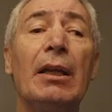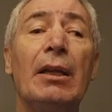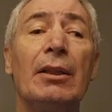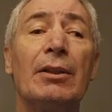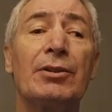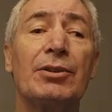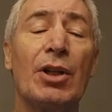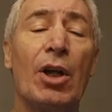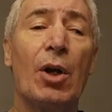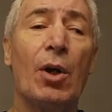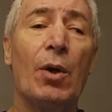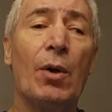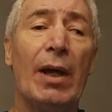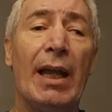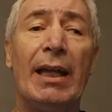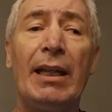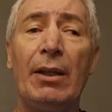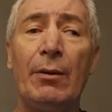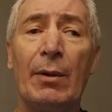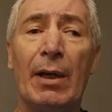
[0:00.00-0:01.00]
So
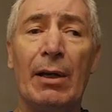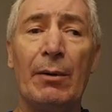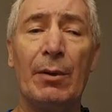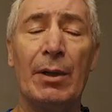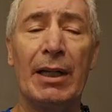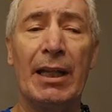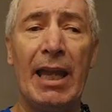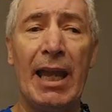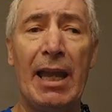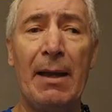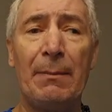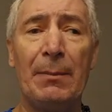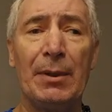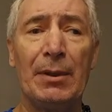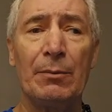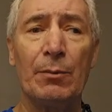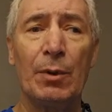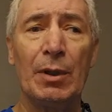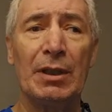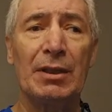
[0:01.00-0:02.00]
anyway, what
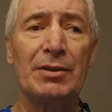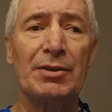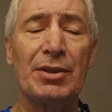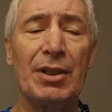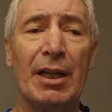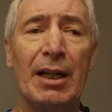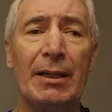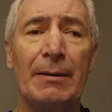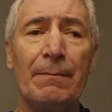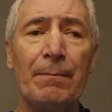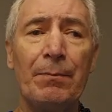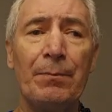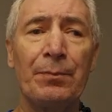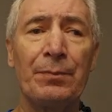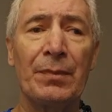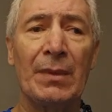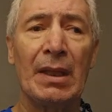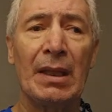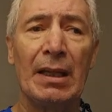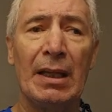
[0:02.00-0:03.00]
happened was
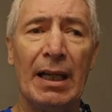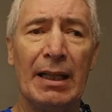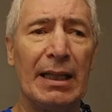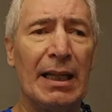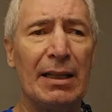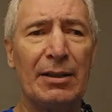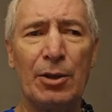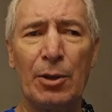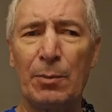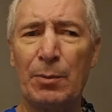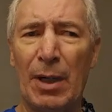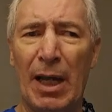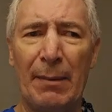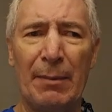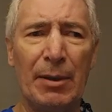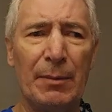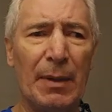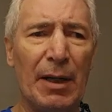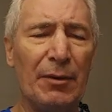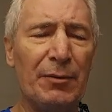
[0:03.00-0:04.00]
I got there
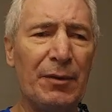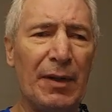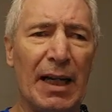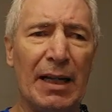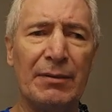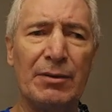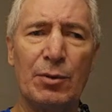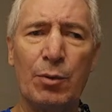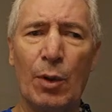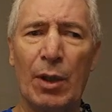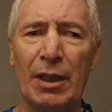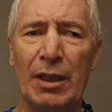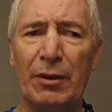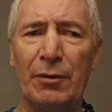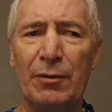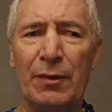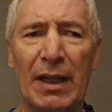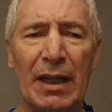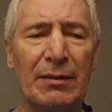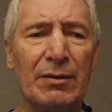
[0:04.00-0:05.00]
probably about 5:20,
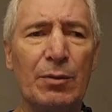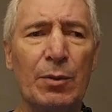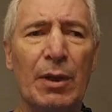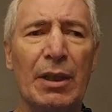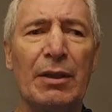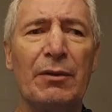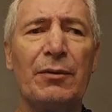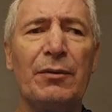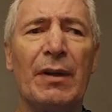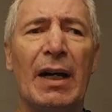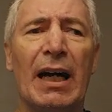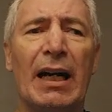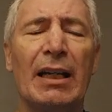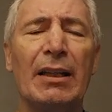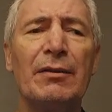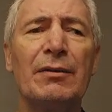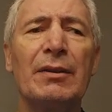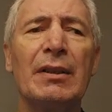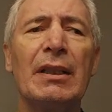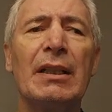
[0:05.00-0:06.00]

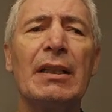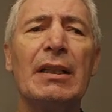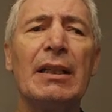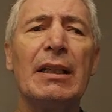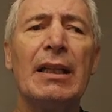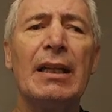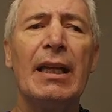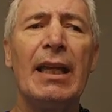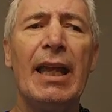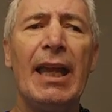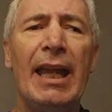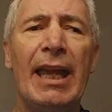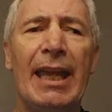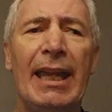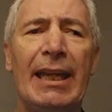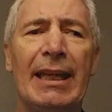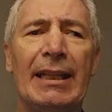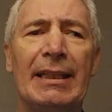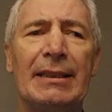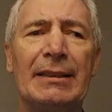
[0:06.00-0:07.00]
5:25,
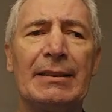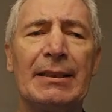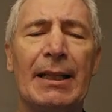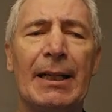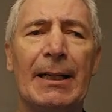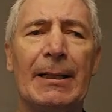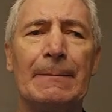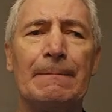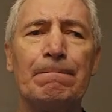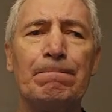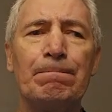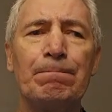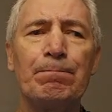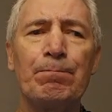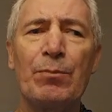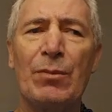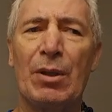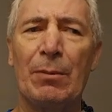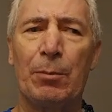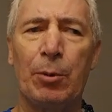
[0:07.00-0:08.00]
and
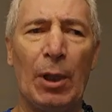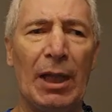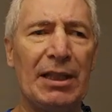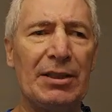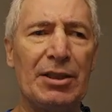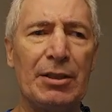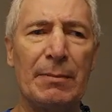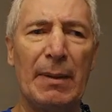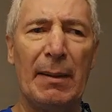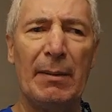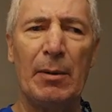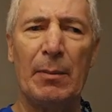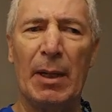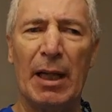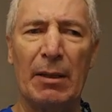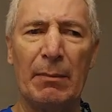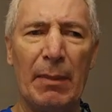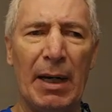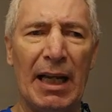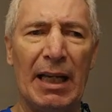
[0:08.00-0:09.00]
the place is maybe about
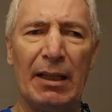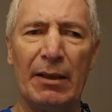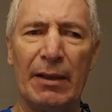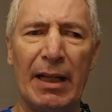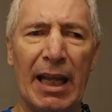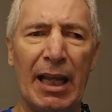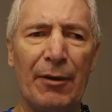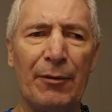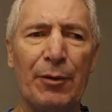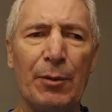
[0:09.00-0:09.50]
1.5 miles